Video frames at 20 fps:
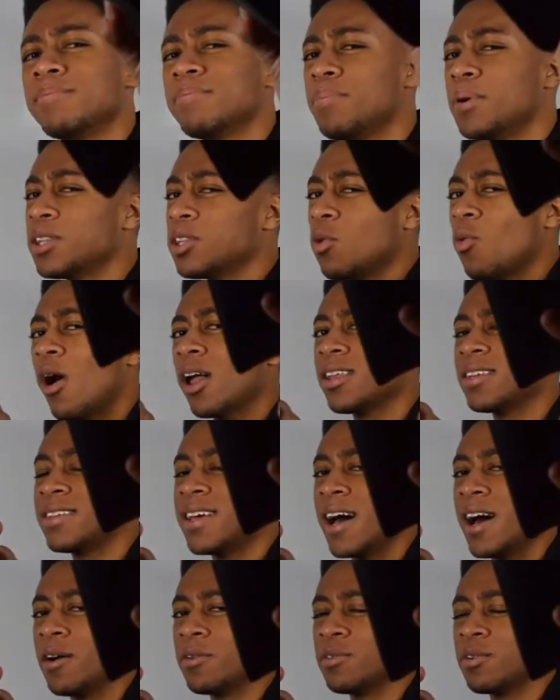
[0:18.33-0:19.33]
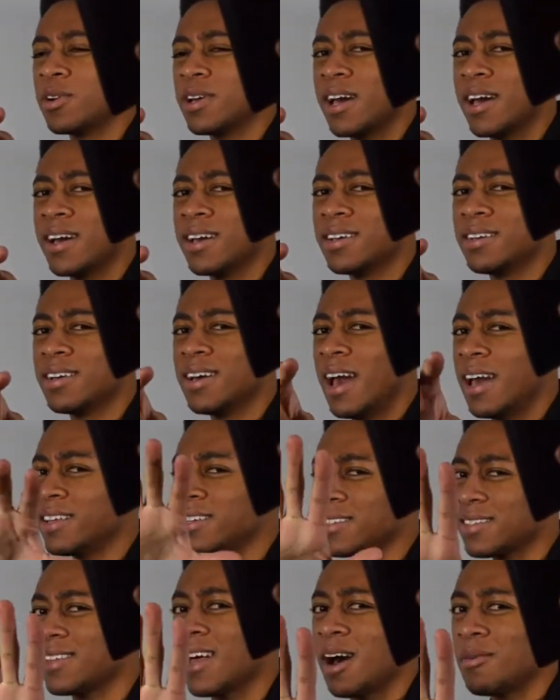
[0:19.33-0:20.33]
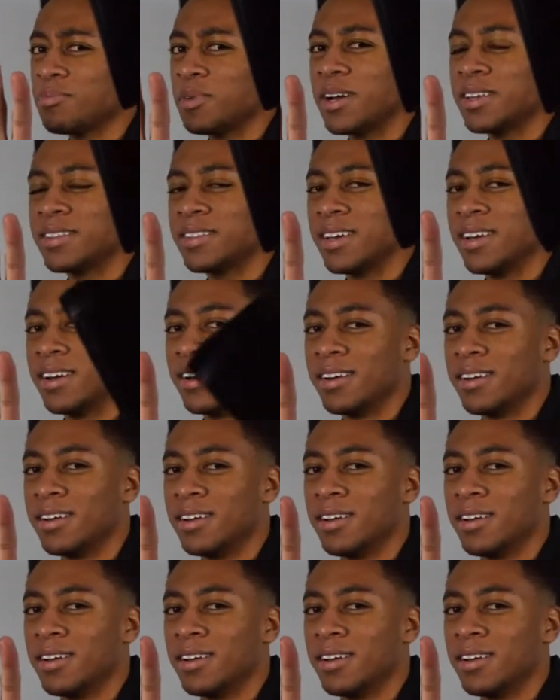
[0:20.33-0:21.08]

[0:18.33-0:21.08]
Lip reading: Put the wallet down, okay? And just stop right there.